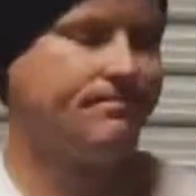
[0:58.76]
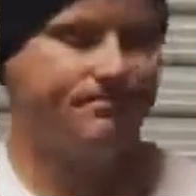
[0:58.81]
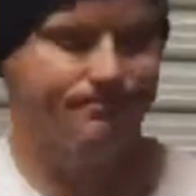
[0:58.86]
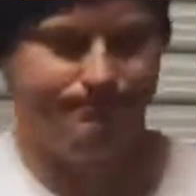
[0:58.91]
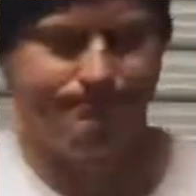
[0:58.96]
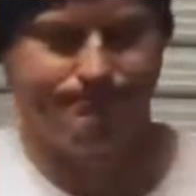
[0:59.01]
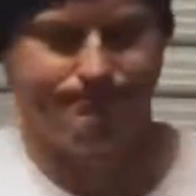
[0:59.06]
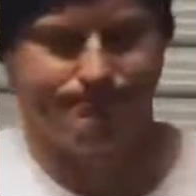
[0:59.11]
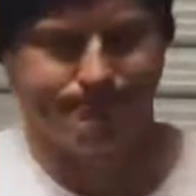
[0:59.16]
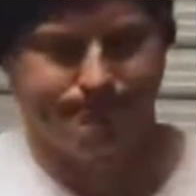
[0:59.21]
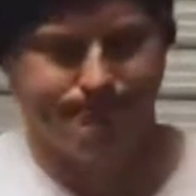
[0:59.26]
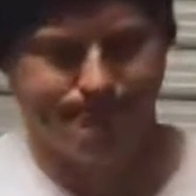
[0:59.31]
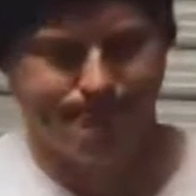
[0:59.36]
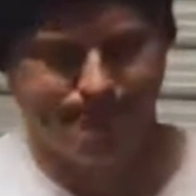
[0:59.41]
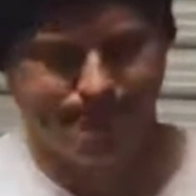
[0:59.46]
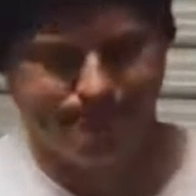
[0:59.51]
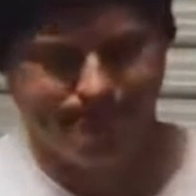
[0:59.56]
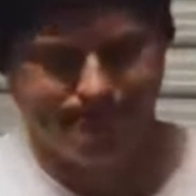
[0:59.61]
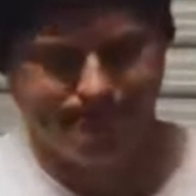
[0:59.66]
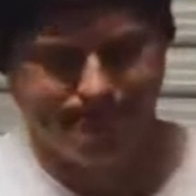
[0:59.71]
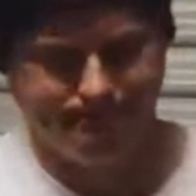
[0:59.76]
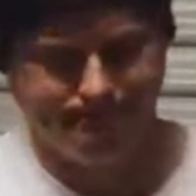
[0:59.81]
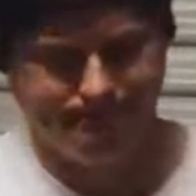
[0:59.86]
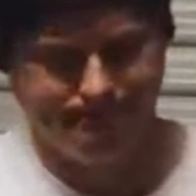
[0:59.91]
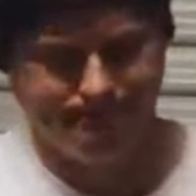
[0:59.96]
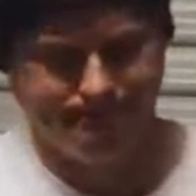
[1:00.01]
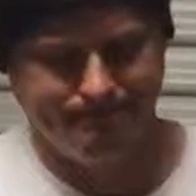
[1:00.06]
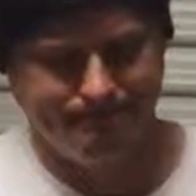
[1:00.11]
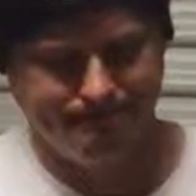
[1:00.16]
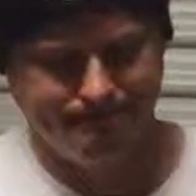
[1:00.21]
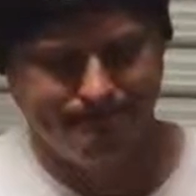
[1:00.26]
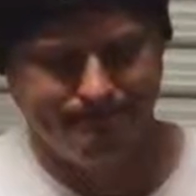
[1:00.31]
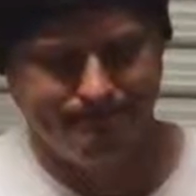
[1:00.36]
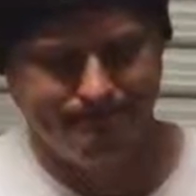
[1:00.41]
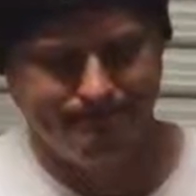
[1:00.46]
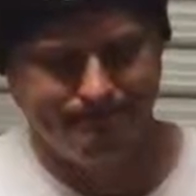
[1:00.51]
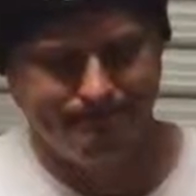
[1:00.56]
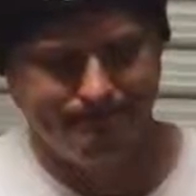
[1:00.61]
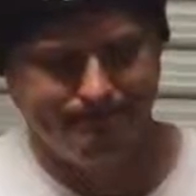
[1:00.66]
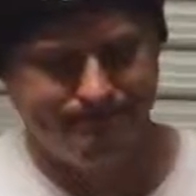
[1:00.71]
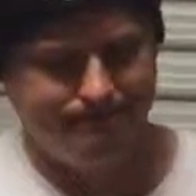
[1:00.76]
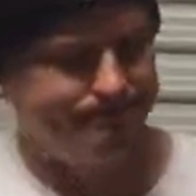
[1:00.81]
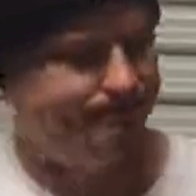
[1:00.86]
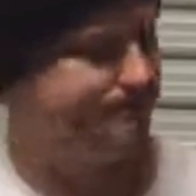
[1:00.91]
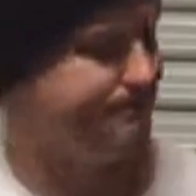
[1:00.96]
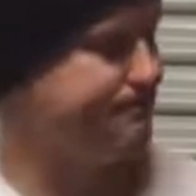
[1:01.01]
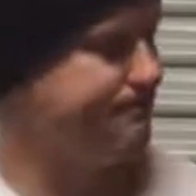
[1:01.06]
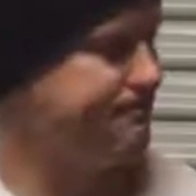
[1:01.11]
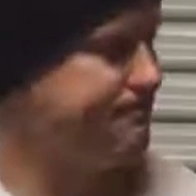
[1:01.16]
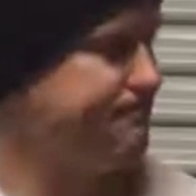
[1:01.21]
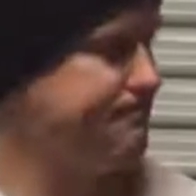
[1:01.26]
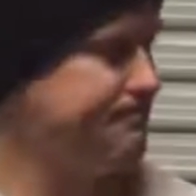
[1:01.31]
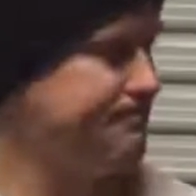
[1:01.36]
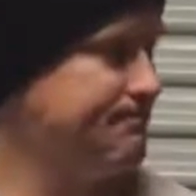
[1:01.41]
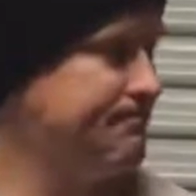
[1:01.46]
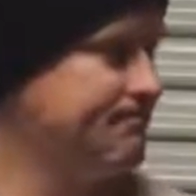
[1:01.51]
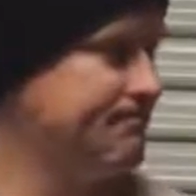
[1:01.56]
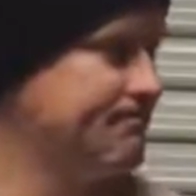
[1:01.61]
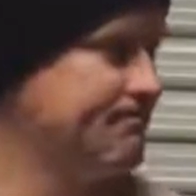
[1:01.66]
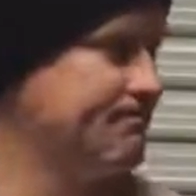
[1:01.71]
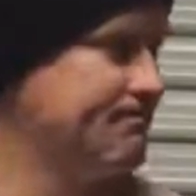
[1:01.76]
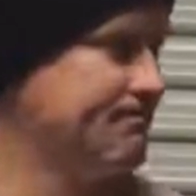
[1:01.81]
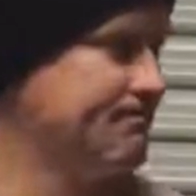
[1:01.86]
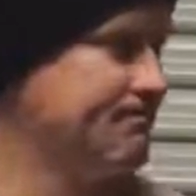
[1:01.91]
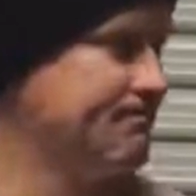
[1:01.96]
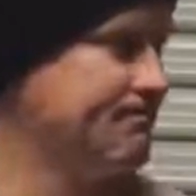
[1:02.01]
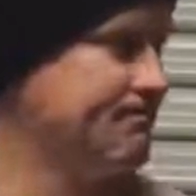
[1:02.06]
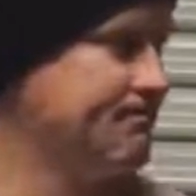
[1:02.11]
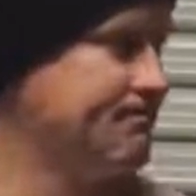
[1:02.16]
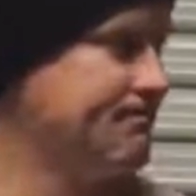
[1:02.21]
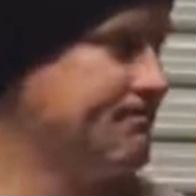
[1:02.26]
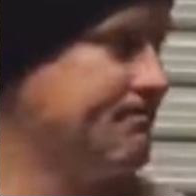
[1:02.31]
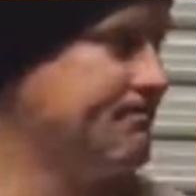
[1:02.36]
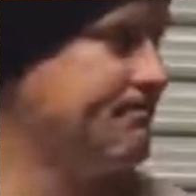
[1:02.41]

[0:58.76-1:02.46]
This person isn't speaking.